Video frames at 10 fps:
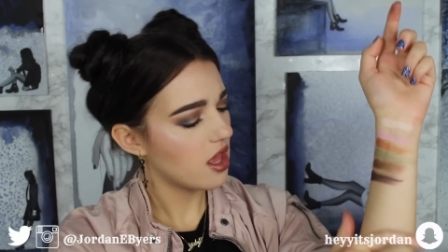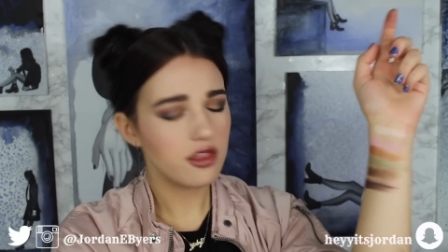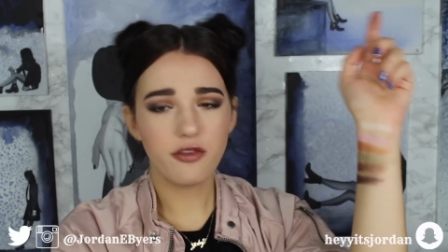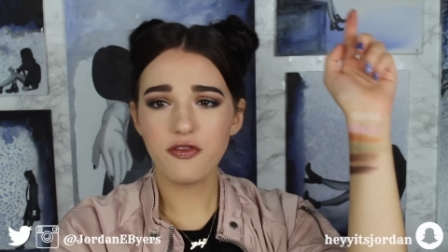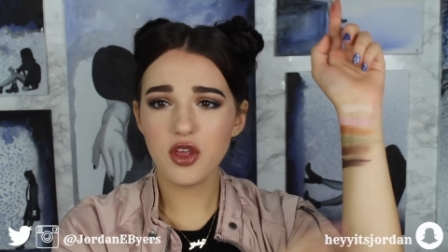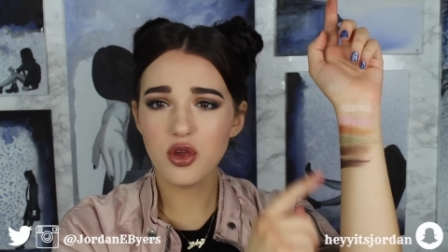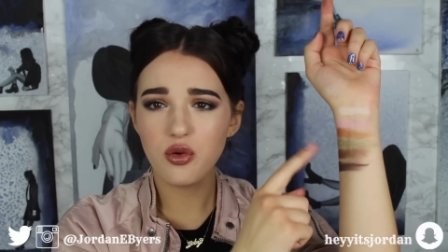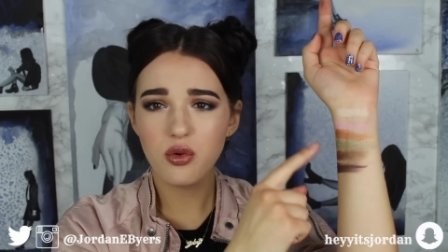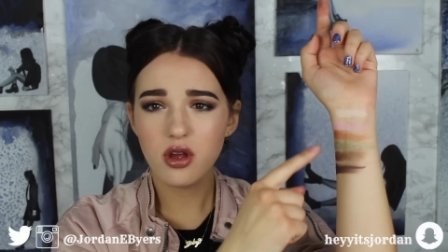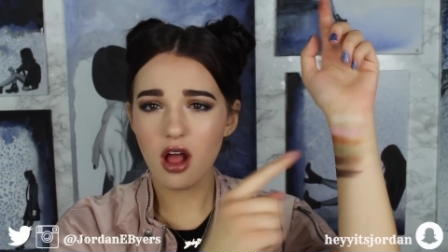The
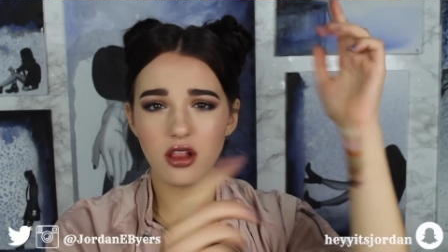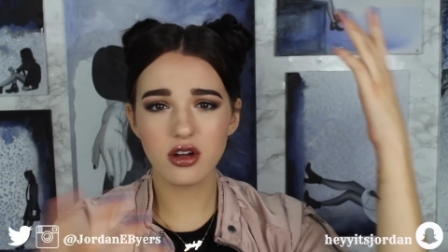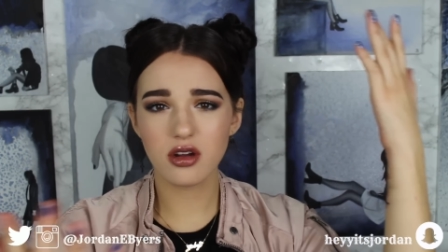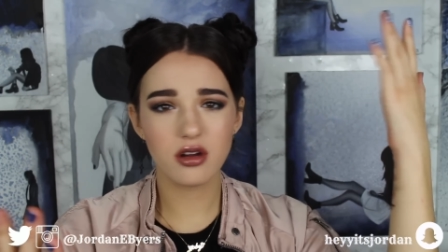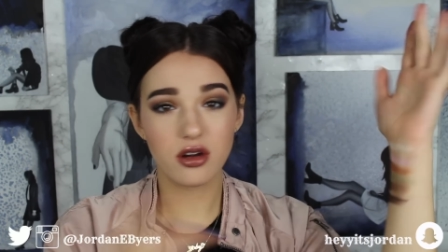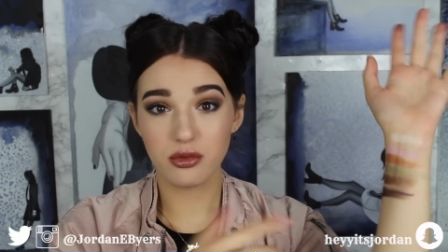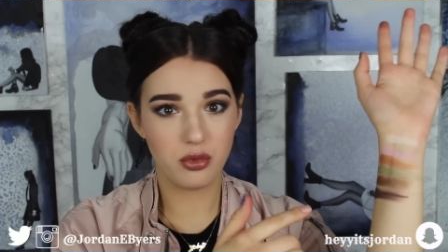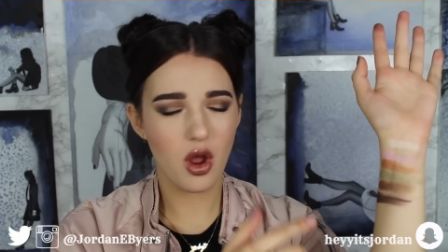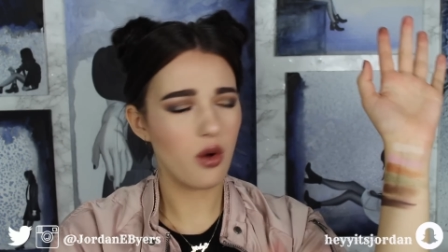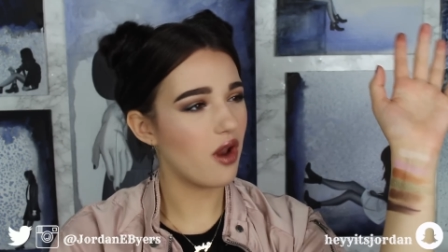few color, or
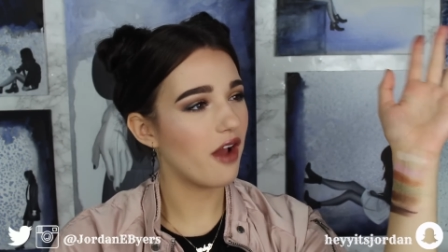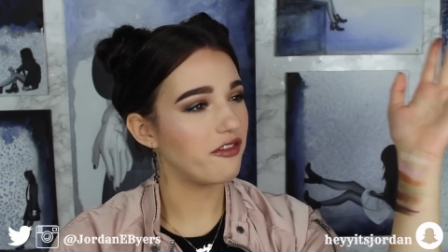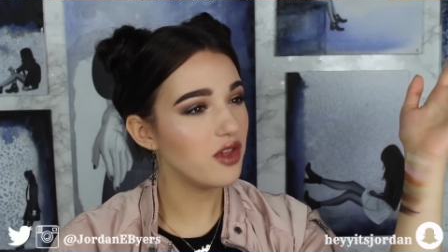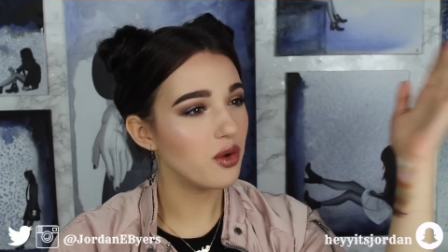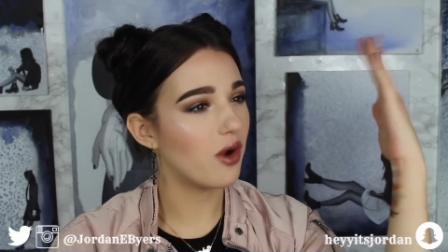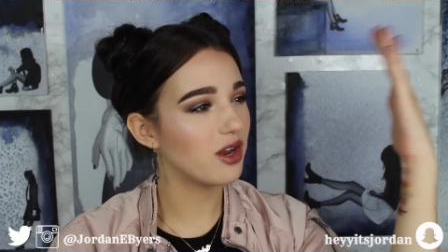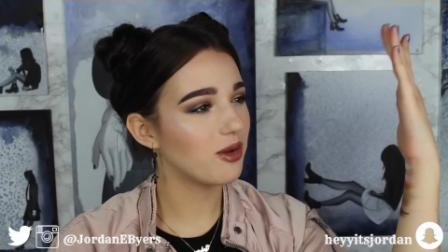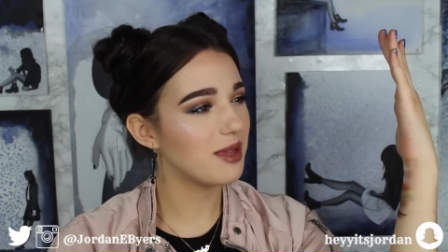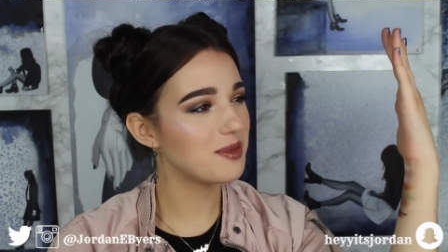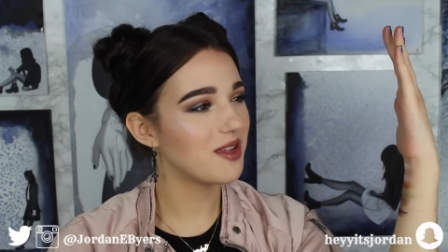no, not few. Why do I
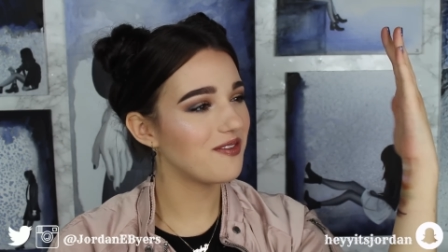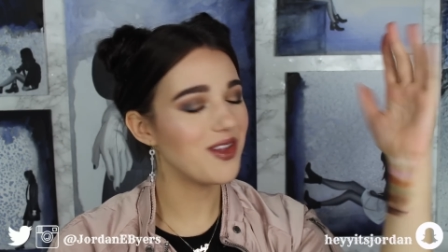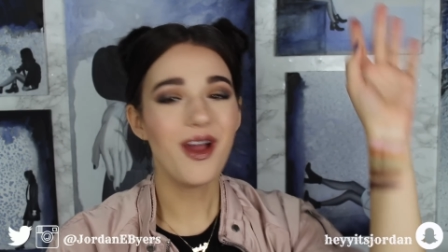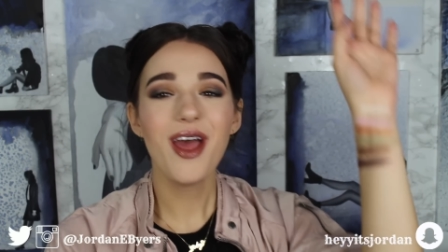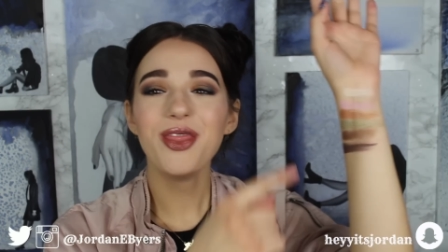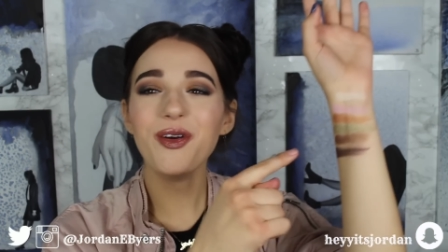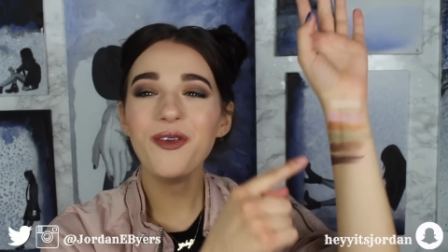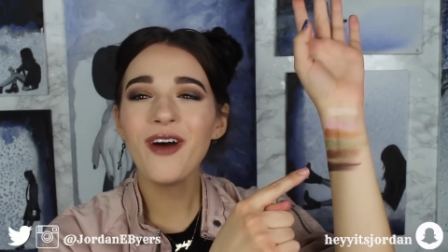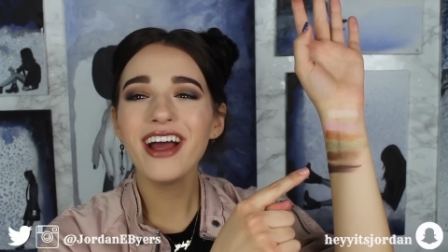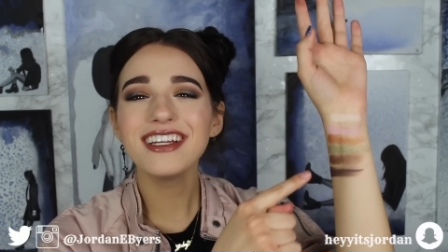keep saying few? The
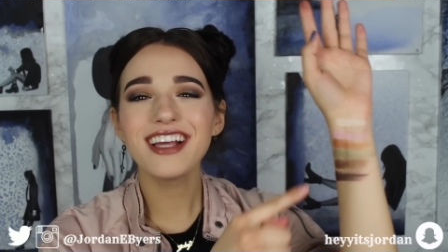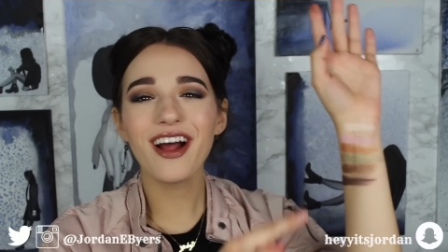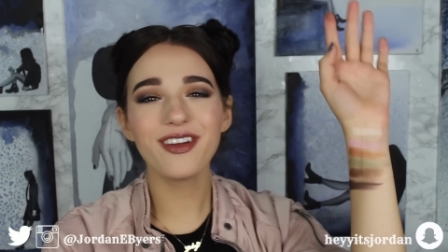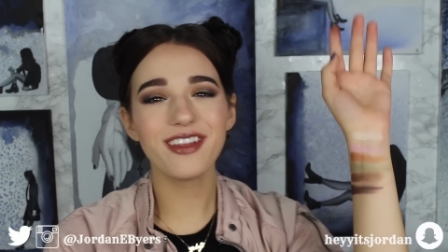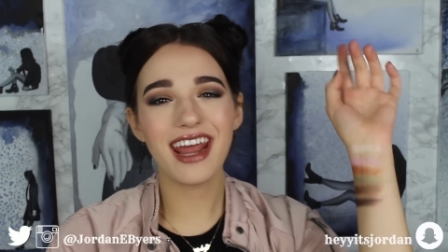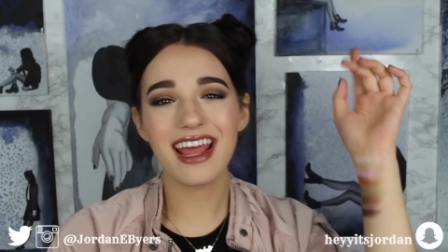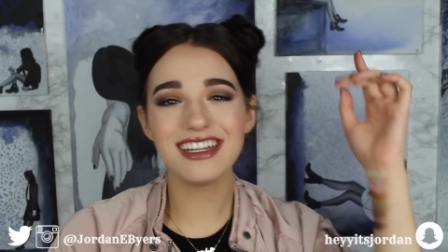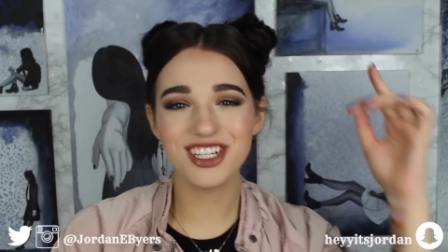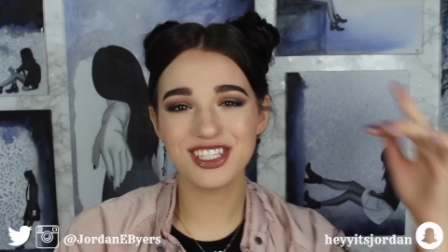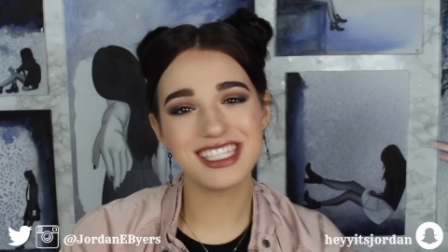one color that I
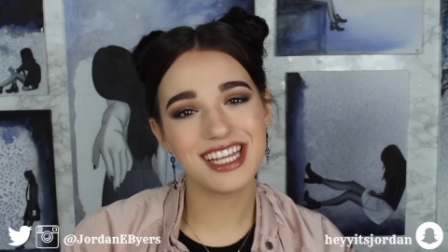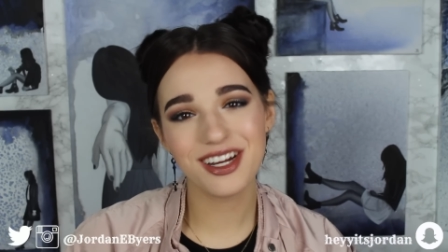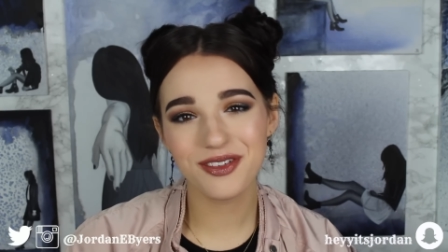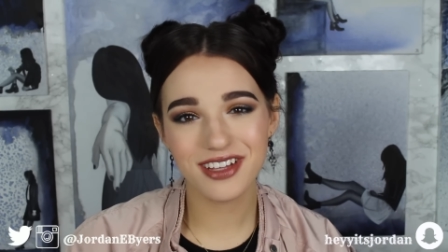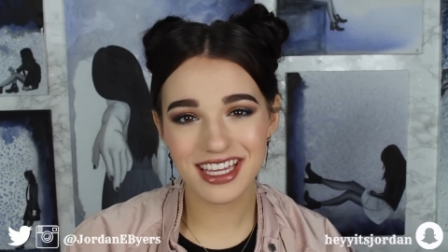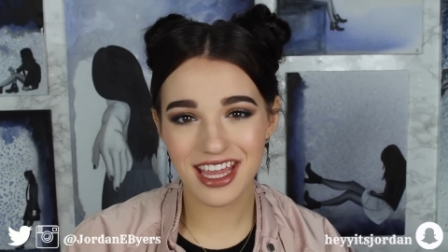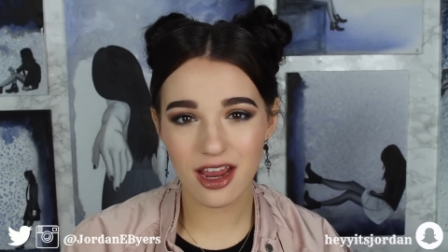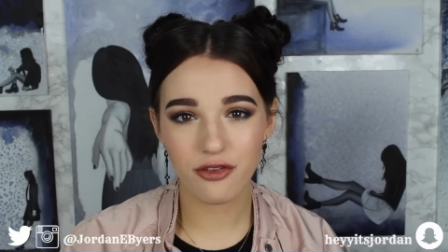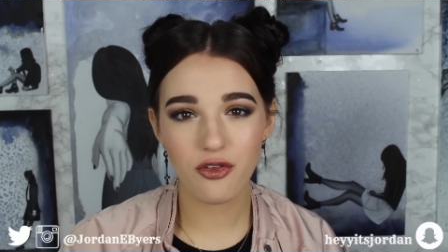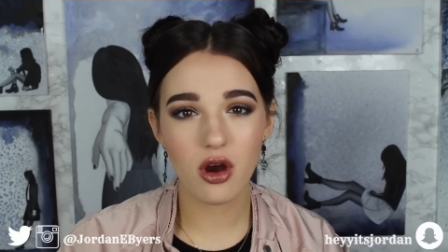just didn't really
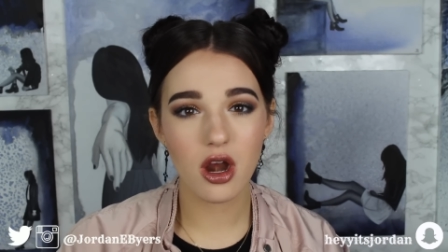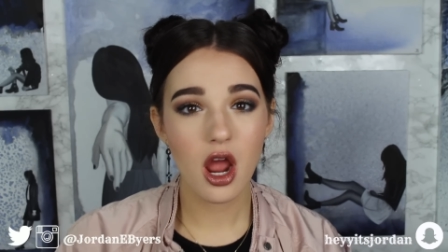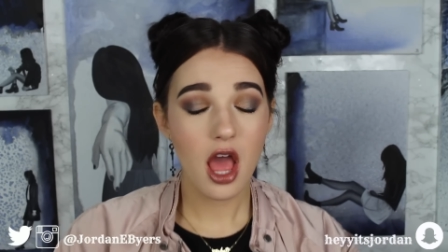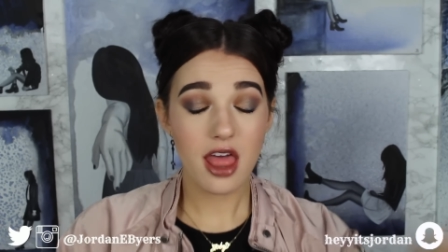care for.